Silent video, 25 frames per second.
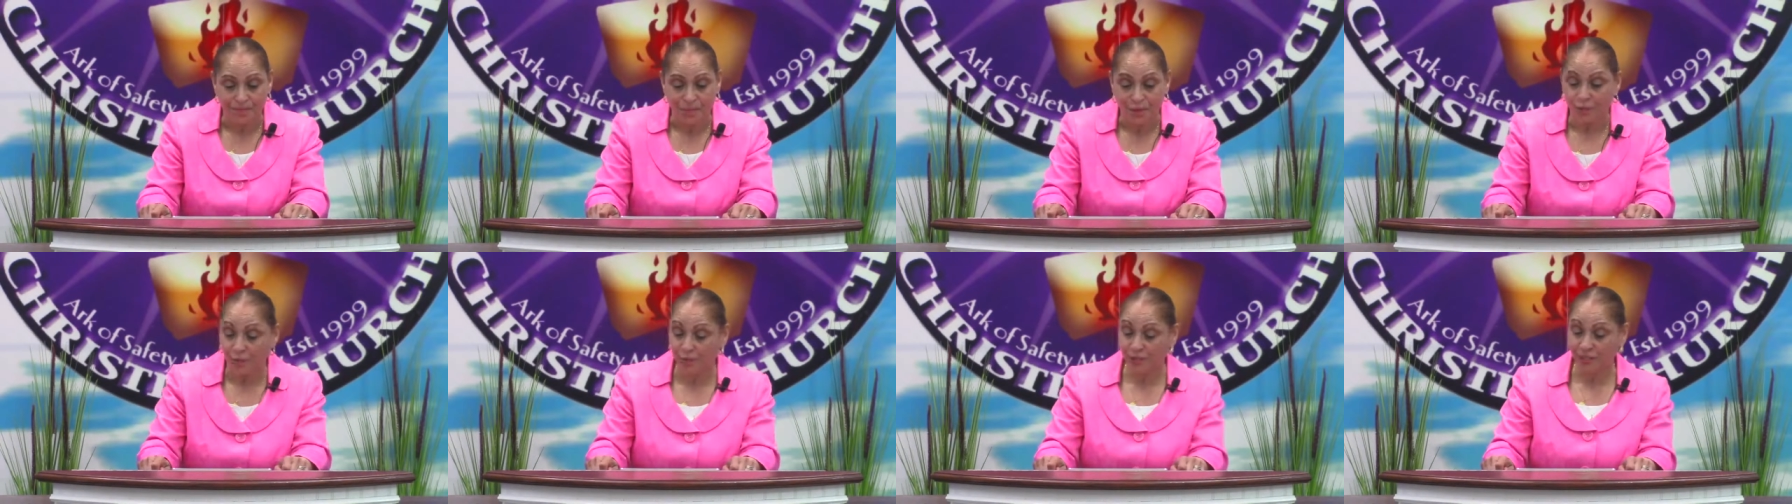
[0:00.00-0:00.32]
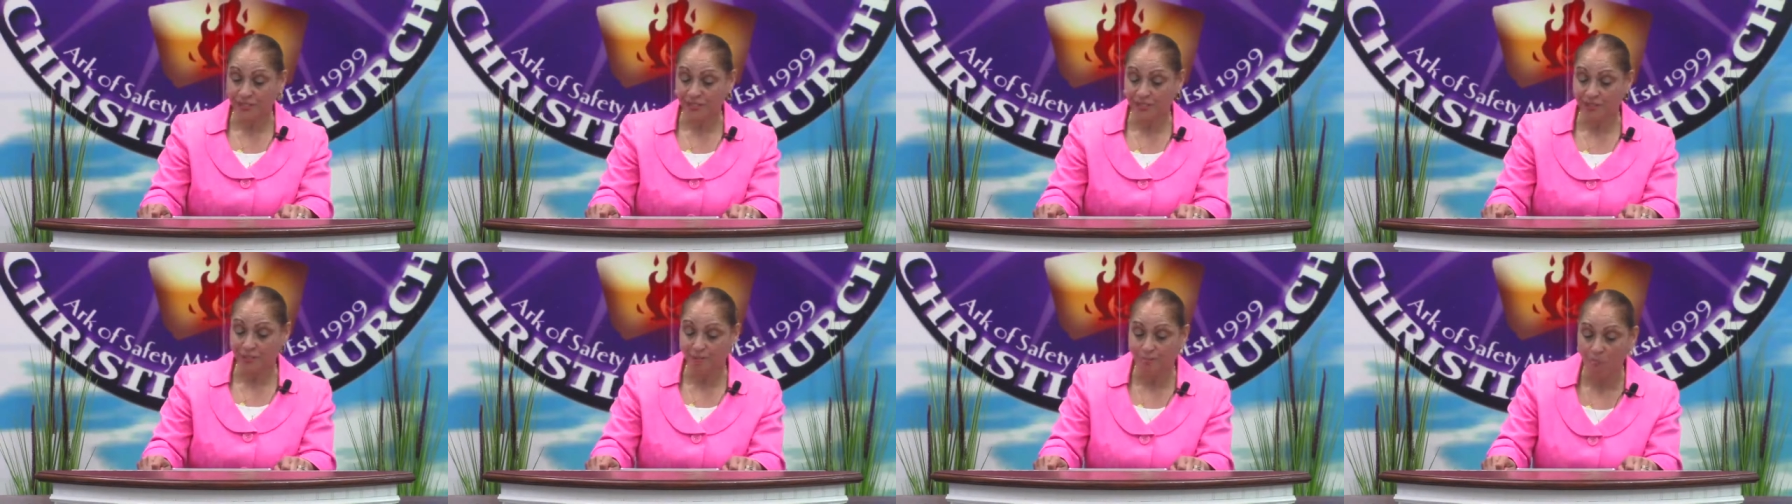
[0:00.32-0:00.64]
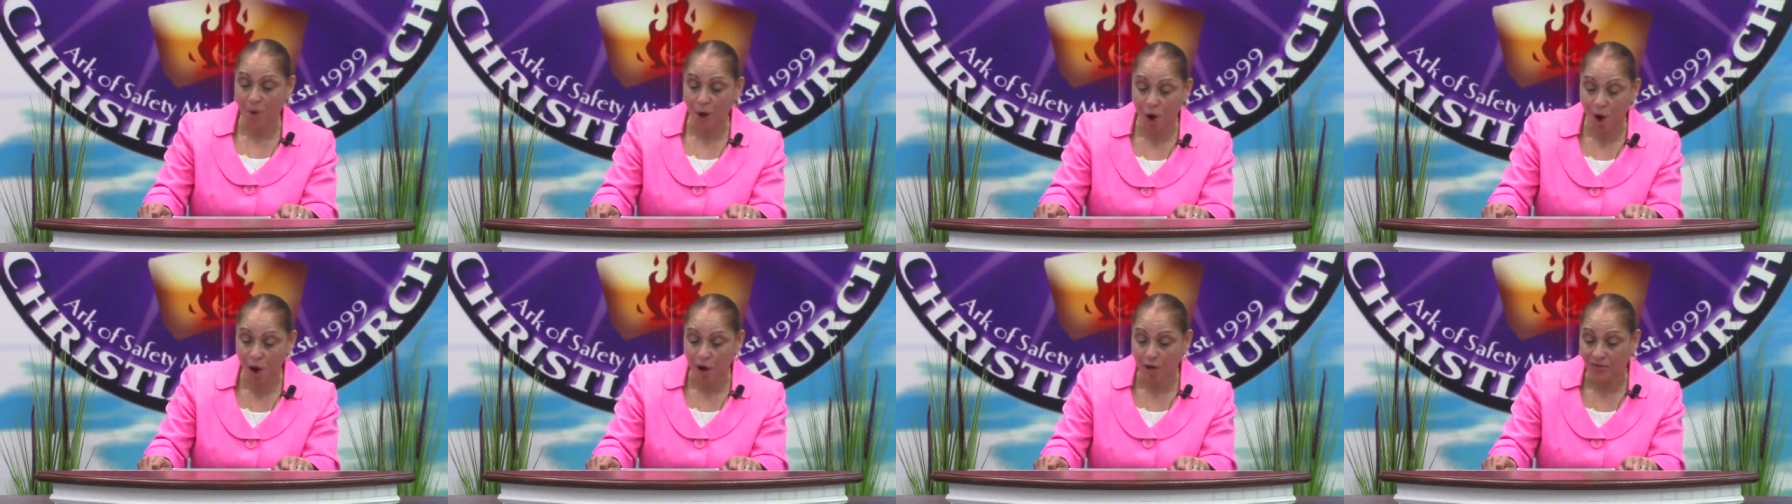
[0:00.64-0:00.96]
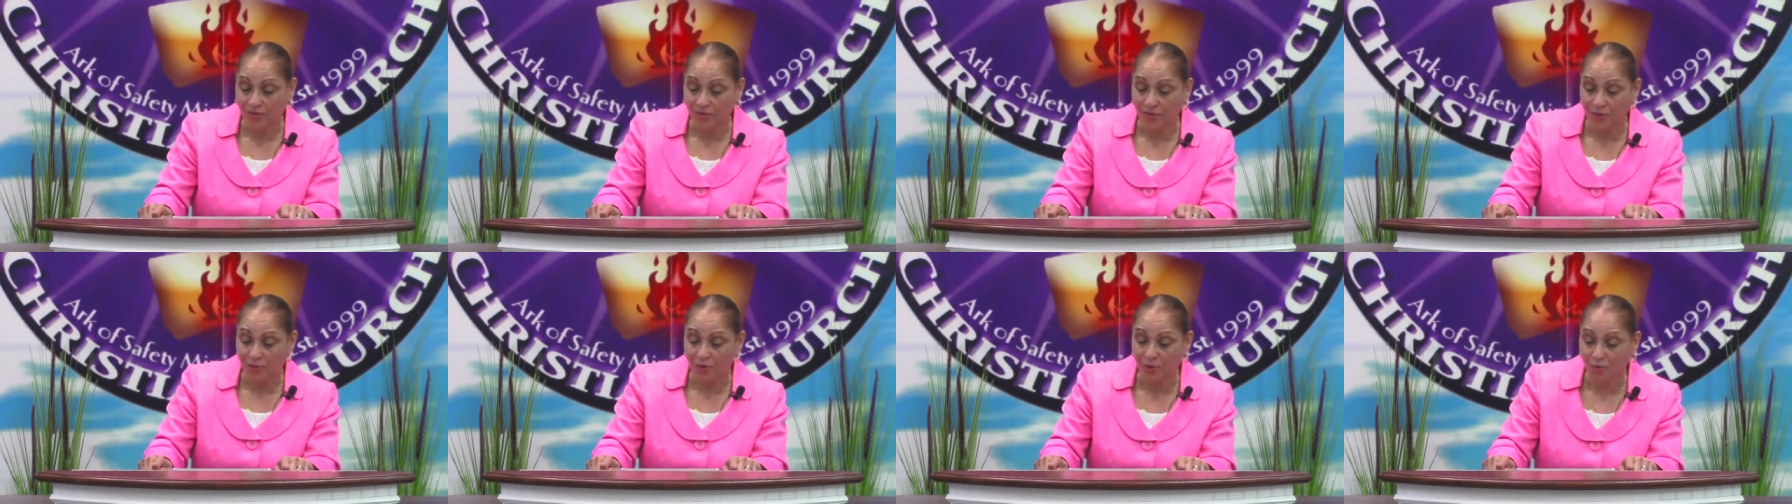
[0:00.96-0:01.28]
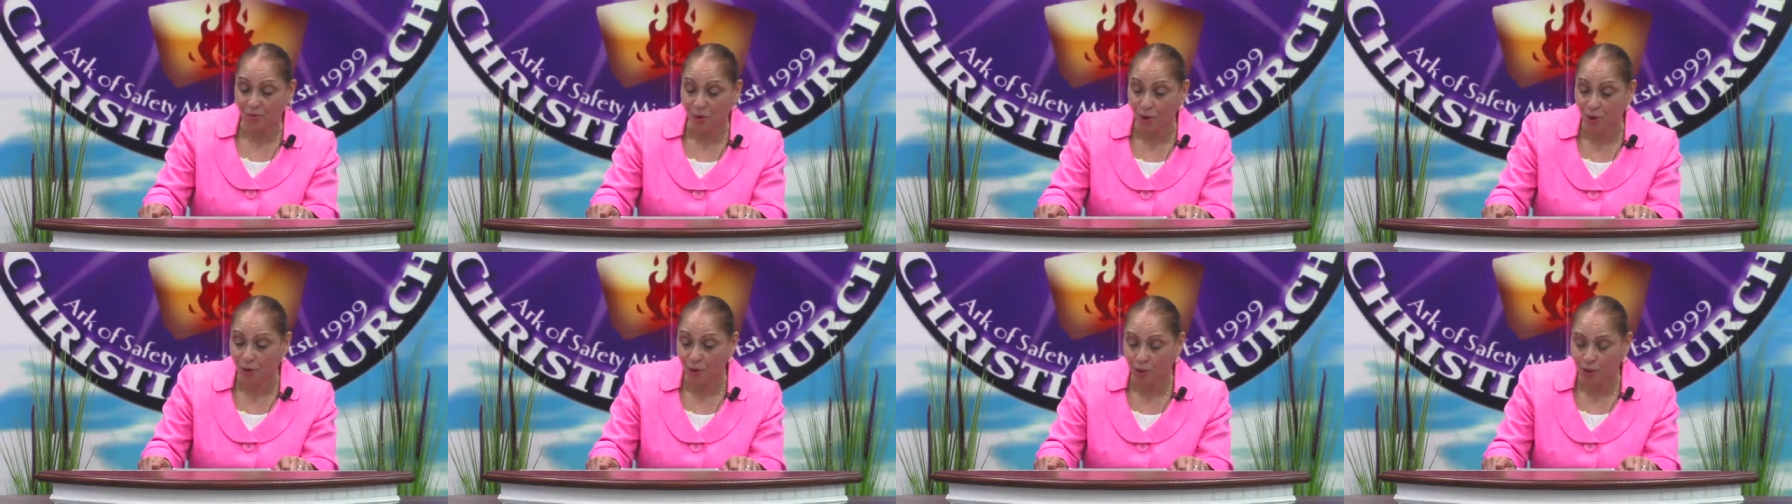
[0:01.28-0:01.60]
You disembark from the
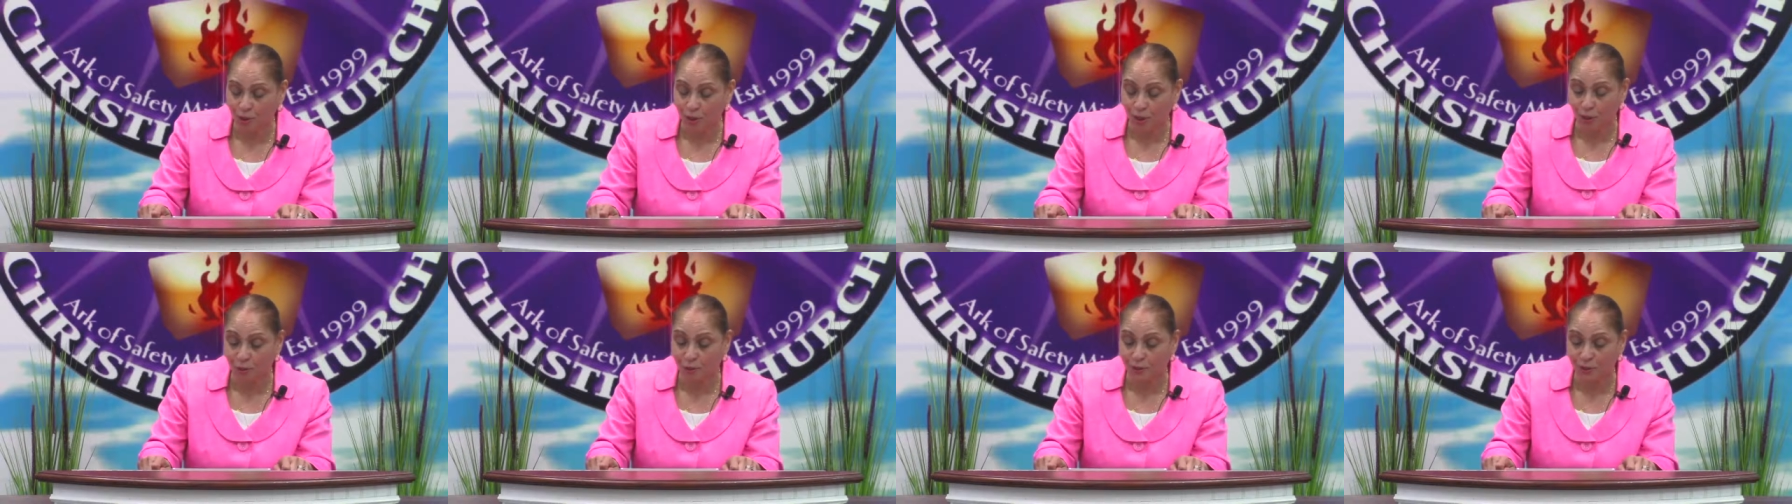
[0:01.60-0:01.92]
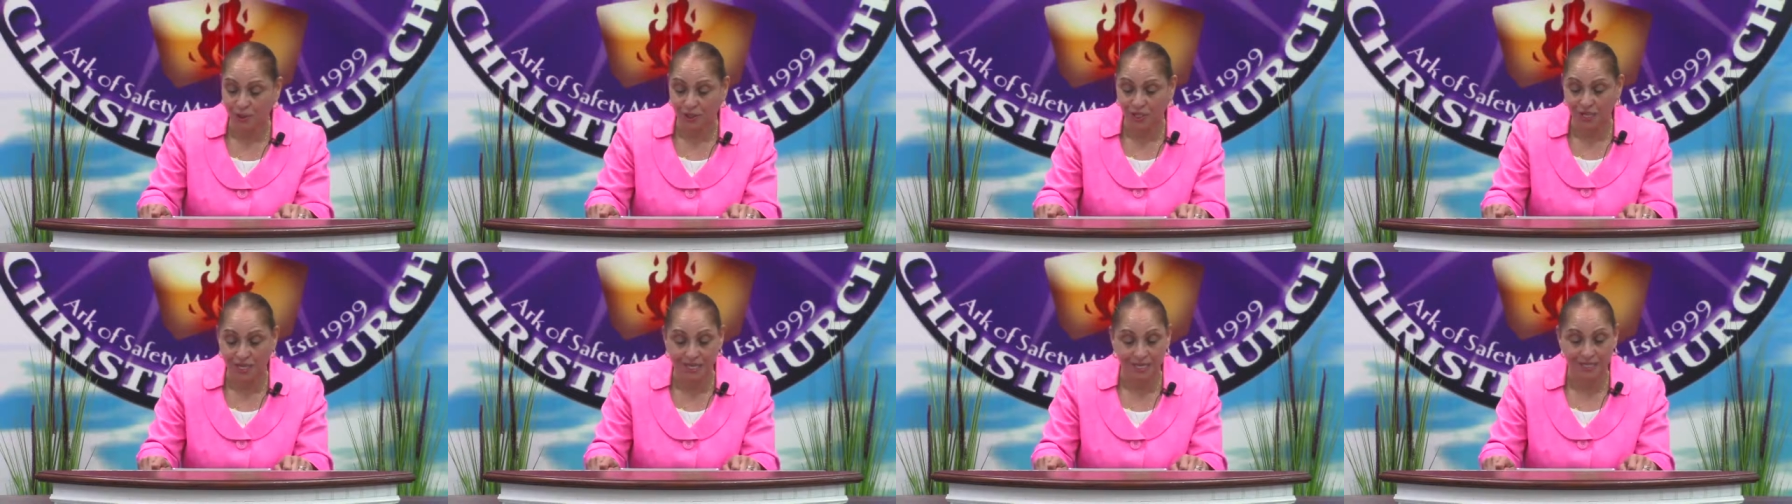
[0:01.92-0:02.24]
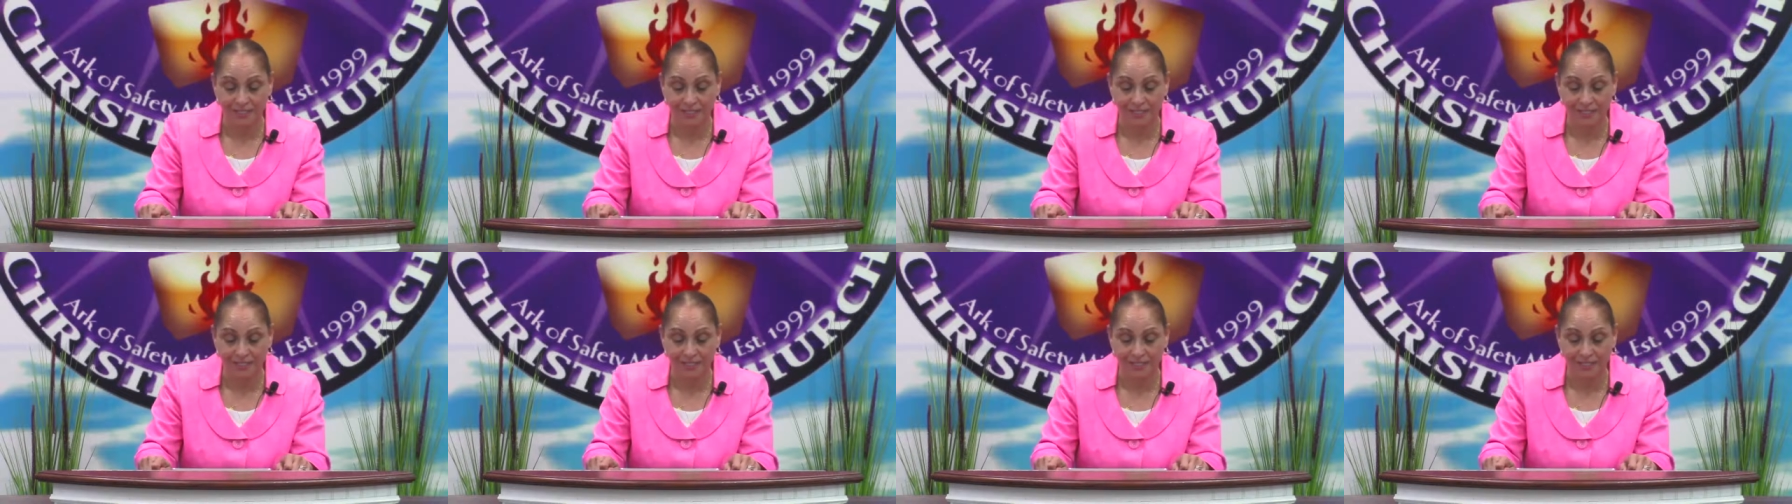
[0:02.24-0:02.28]
roller coaster